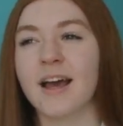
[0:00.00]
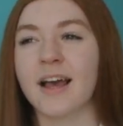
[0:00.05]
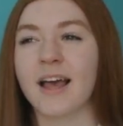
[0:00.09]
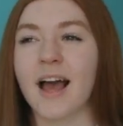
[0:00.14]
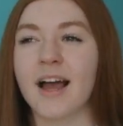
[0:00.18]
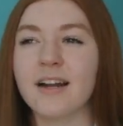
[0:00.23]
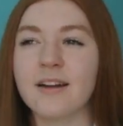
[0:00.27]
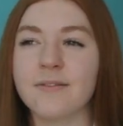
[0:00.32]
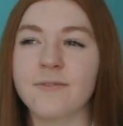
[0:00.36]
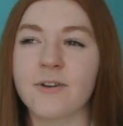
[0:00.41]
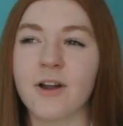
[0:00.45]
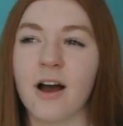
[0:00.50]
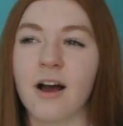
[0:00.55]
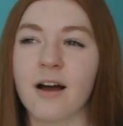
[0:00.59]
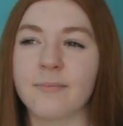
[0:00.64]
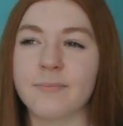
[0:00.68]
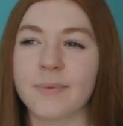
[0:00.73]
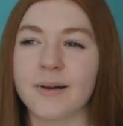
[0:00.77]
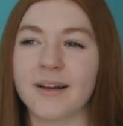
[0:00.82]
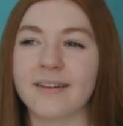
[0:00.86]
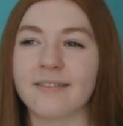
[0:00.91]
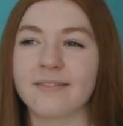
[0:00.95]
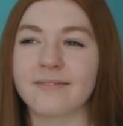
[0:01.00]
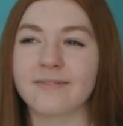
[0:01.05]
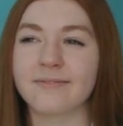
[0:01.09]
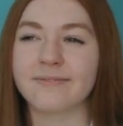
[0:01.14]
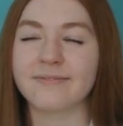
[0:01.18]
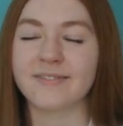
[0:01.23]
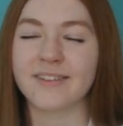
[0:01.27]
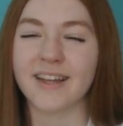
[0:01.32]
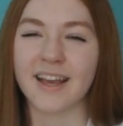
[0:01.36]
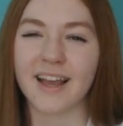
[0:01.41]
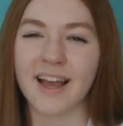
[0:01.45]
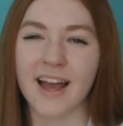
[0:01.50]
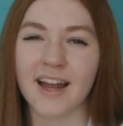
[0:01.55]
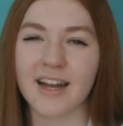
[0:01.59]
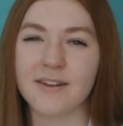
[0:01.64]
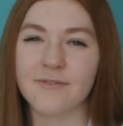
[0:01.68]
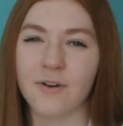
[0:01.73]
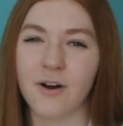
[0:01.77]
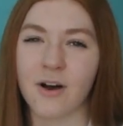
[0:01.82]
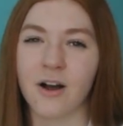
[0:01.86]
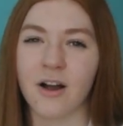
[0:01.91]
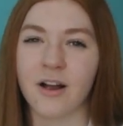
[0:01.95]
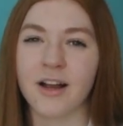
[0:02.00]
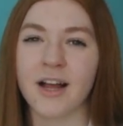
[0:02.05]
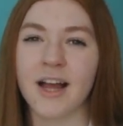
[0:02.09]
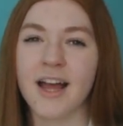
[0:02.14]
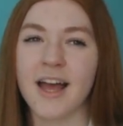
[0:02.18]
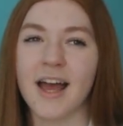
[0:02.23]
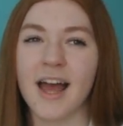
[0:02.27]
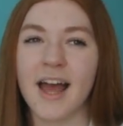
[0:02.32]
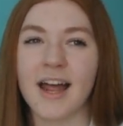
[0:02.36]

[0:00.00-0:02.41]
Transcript: Kind of not, but they kind of are.